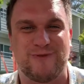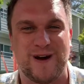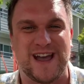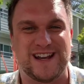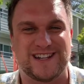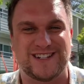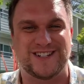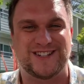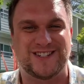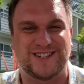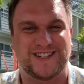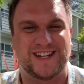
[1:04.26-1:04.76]

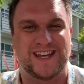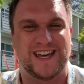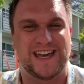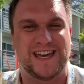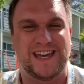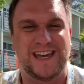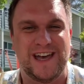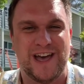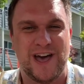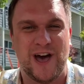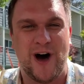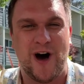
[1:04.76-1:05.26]
wait to
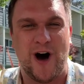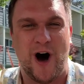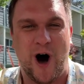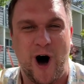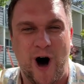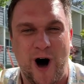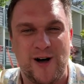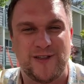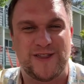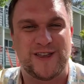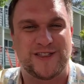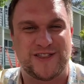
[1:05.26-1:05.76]
see
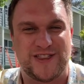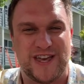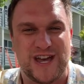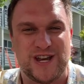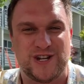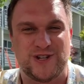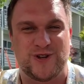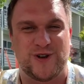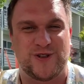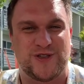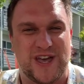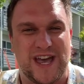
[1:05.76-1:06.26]
all the
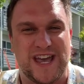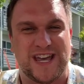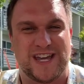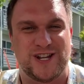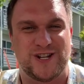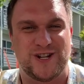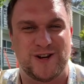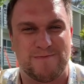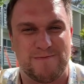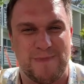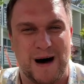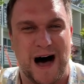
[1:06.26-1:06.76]
things you're
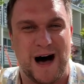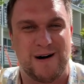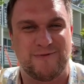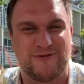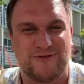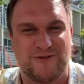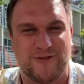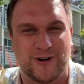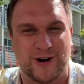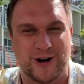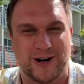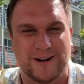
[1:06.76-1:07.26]
thanking your mom
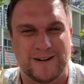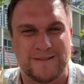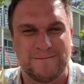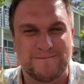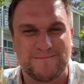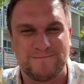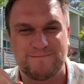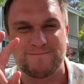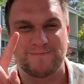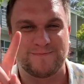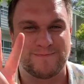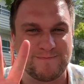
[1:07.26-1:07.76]
for.
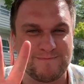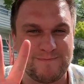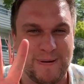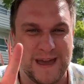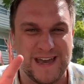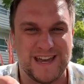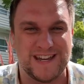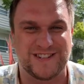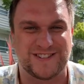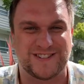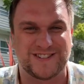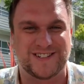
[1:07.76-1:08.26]

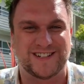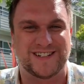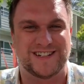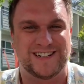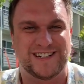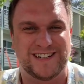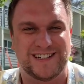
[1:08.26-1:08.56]
Peace.